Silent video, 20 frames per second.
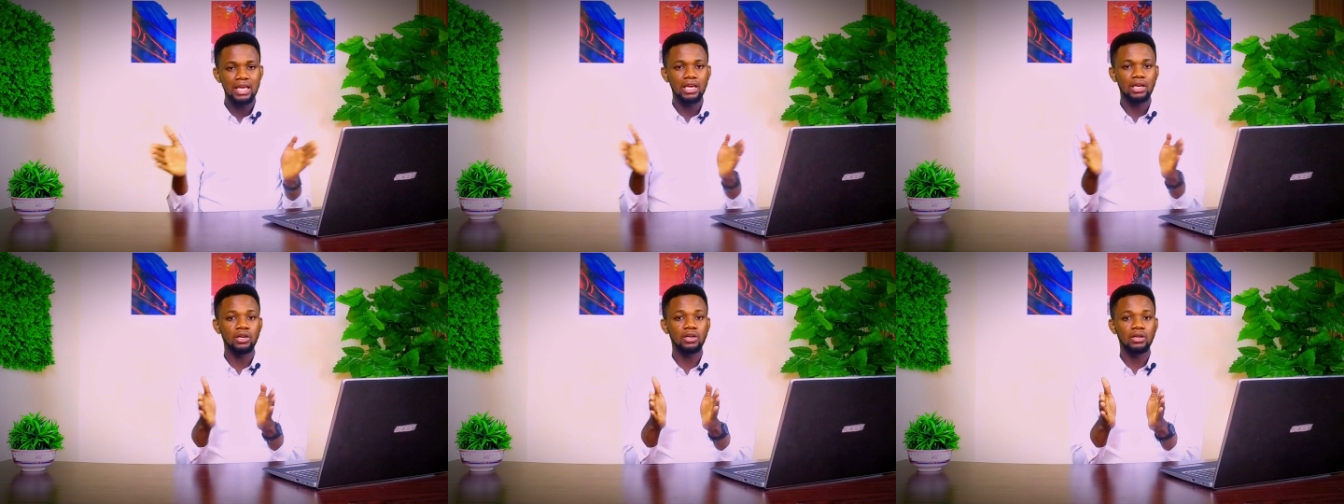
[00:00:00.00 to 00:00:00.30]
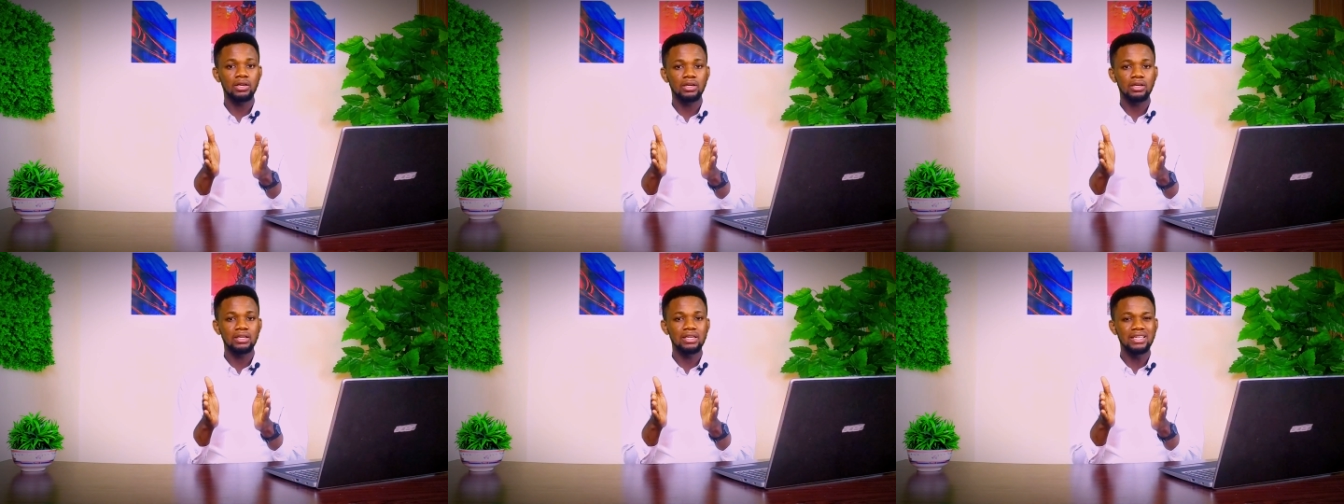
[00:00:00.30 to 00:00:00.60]
a
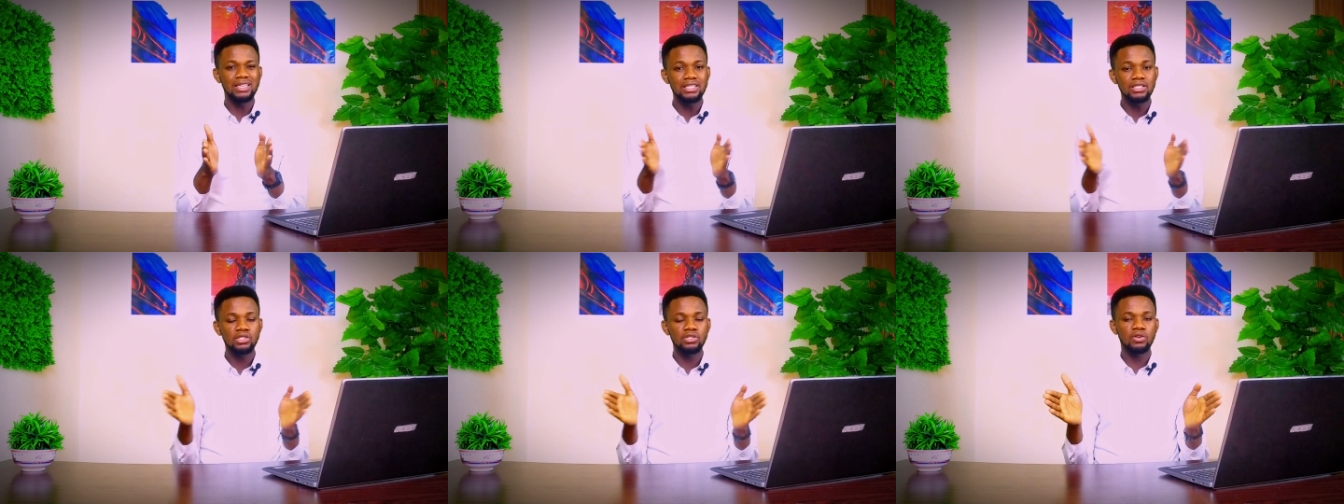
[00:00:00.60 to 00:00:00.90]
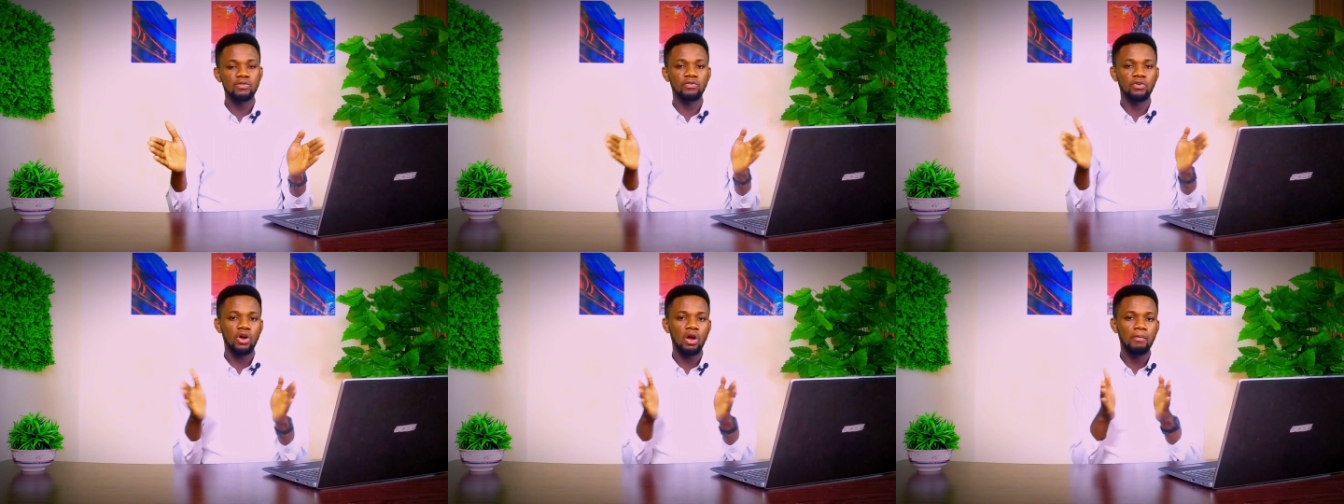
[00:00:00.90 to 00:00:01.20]
list
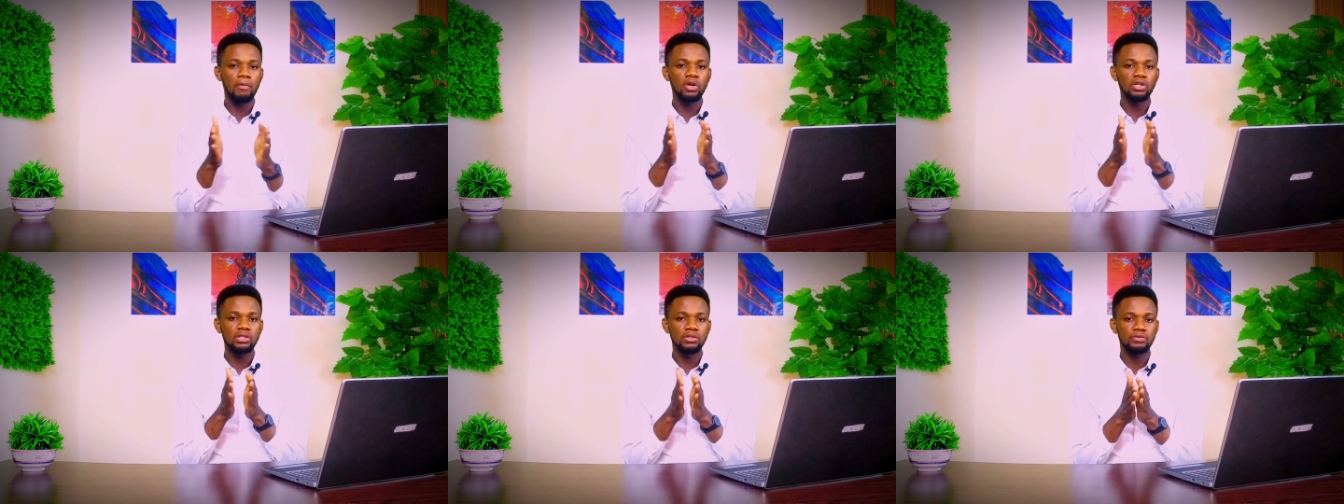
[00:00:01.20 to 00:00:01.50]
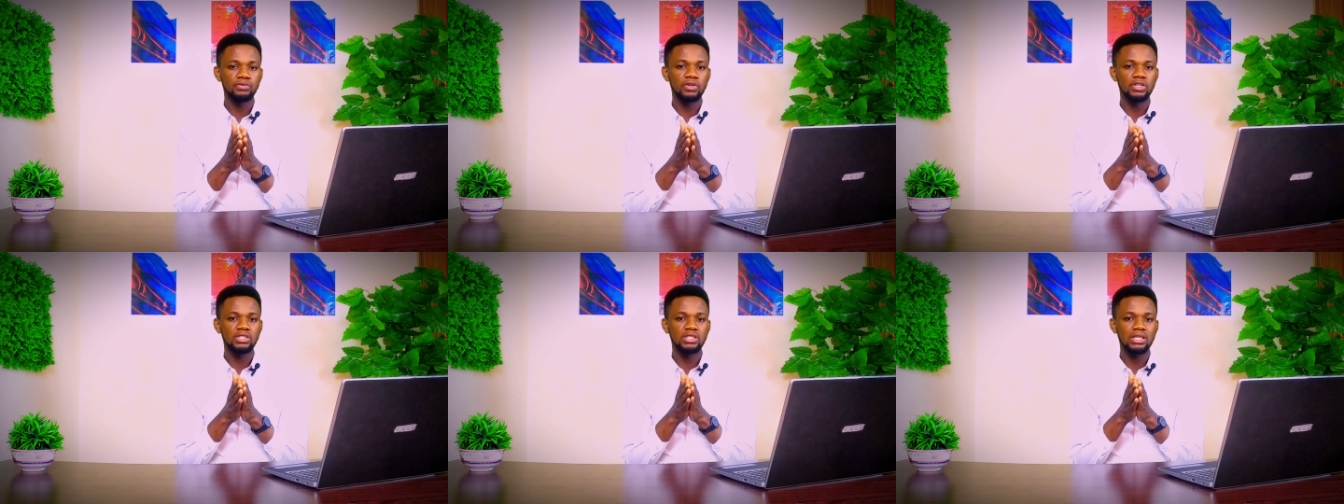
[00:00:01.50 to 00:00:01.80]
of common
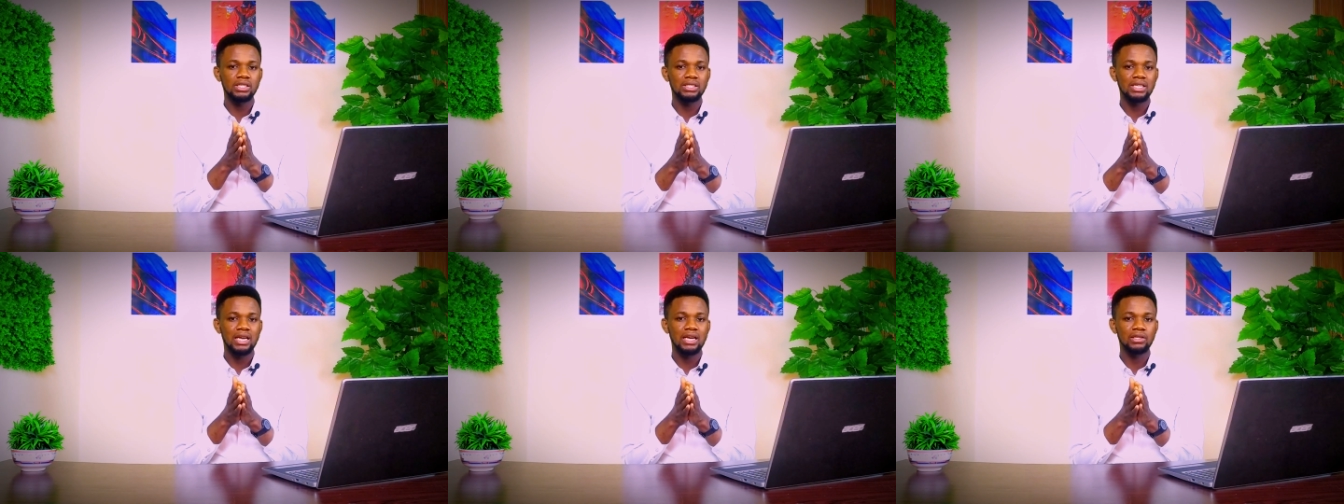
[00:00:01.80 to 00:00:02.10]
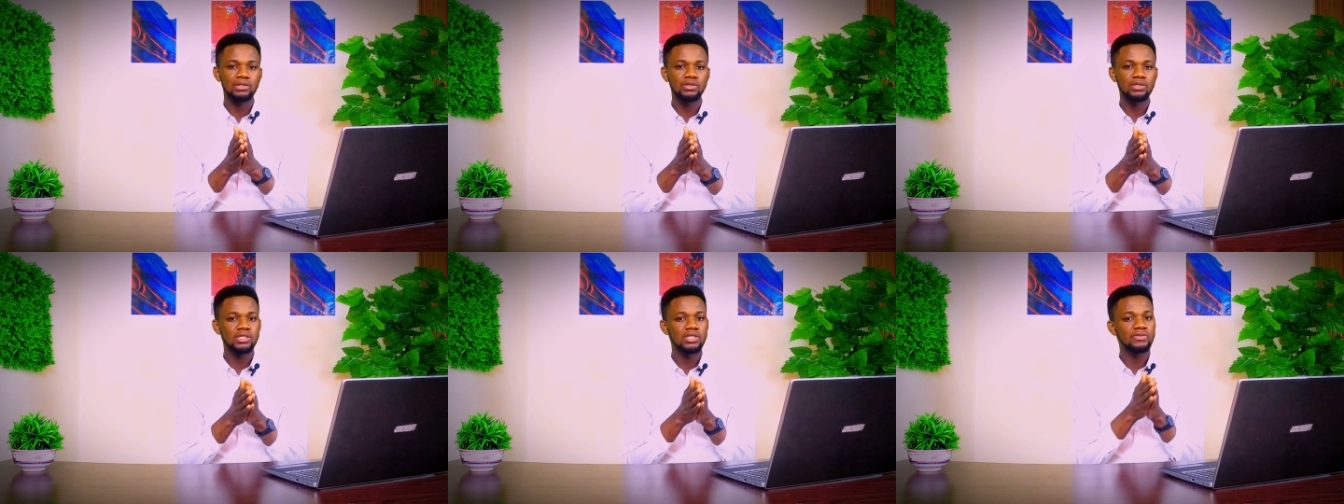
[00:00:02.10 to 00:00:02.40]
differential
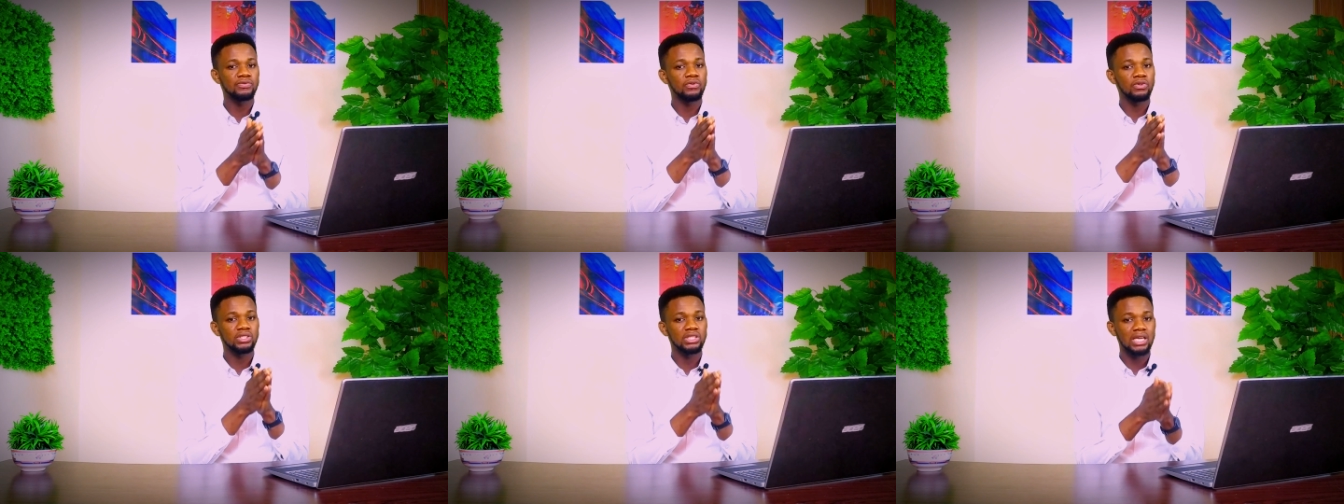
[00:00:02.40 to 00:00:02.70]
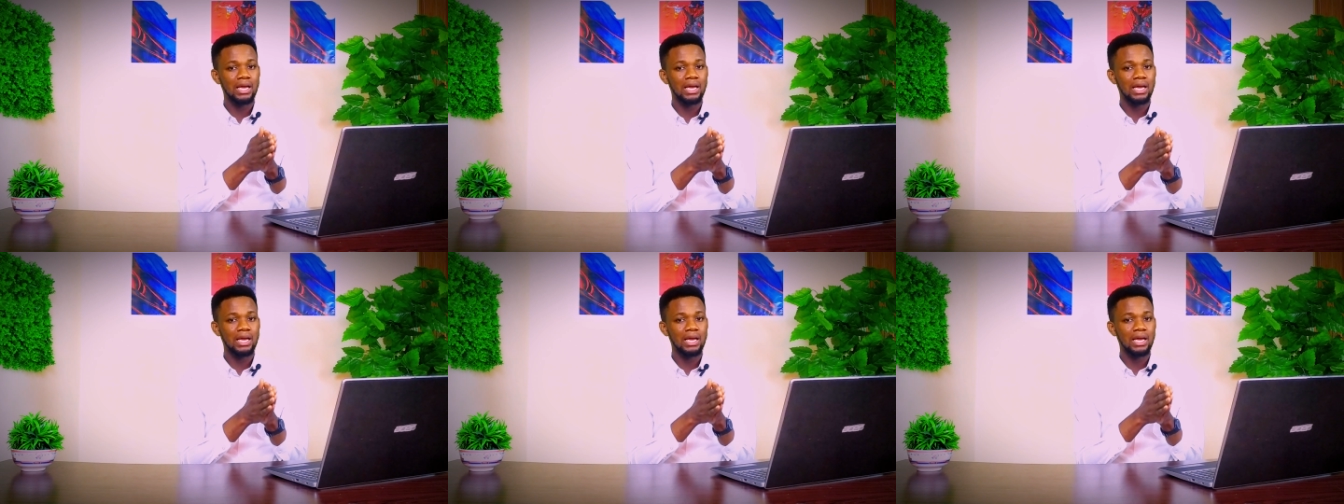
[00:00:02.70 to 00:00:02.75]
diagnoses for